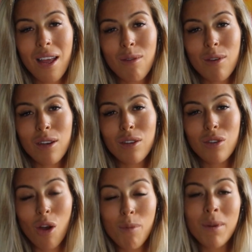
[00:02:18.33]
it
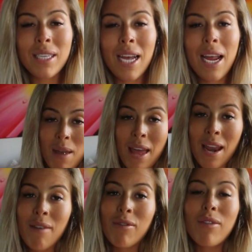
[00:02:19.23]
was open day, and
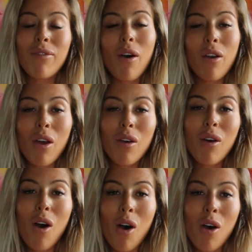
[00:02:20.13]
every
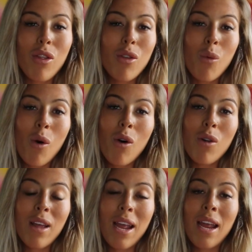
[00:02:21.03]
photo on the
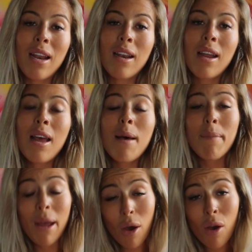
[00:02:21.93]
wall in
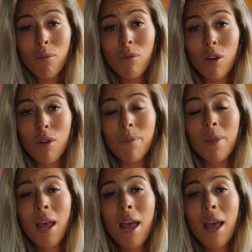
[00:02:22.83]
my homeroom,